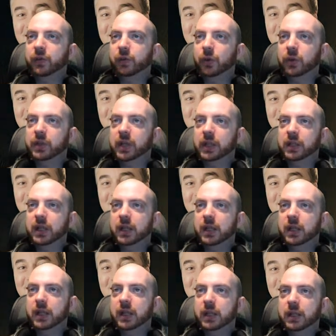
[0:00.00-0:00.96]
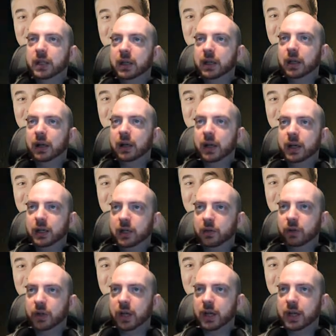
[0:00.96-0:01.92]
for 6-year
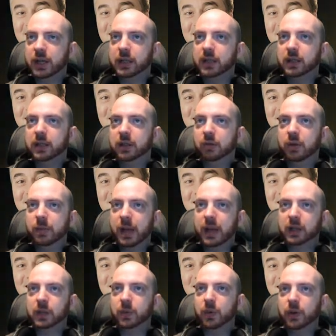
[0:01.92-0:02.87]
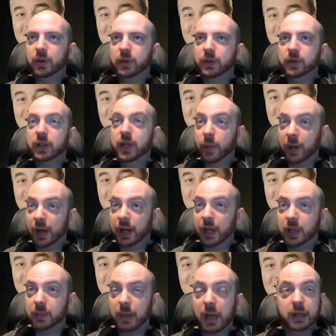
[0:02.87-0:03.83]
hiatus returnees. Grimhex was new when I
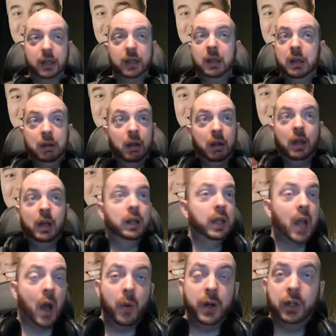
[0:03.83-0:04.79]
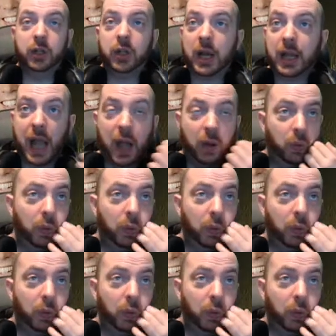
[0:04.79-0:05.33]
last played. Go and check out